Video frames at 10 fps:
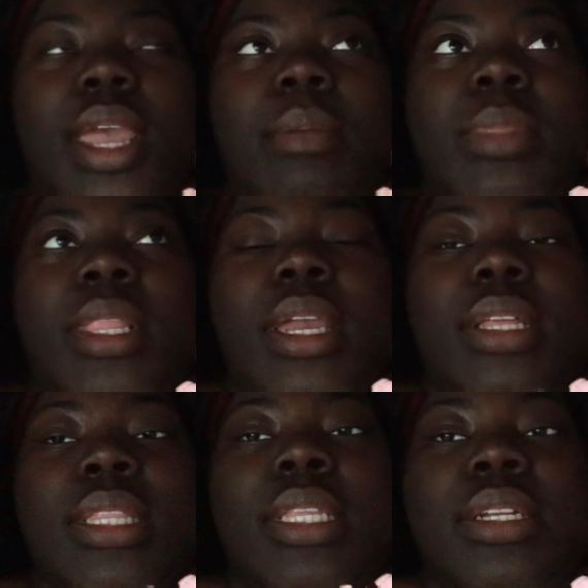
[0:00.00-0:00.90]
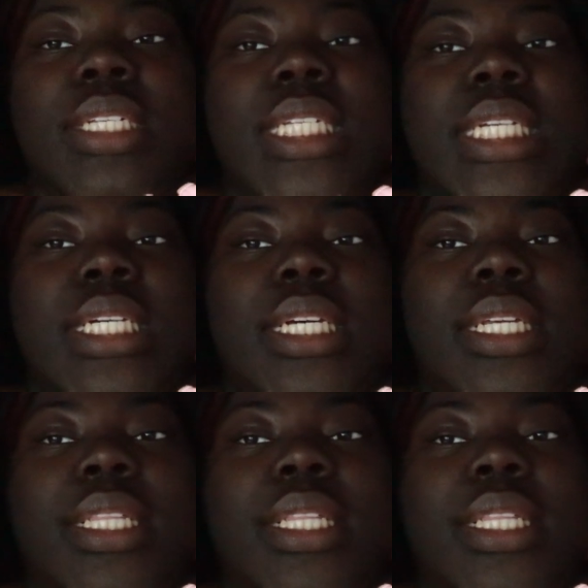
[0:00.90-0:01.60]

I'm like literally,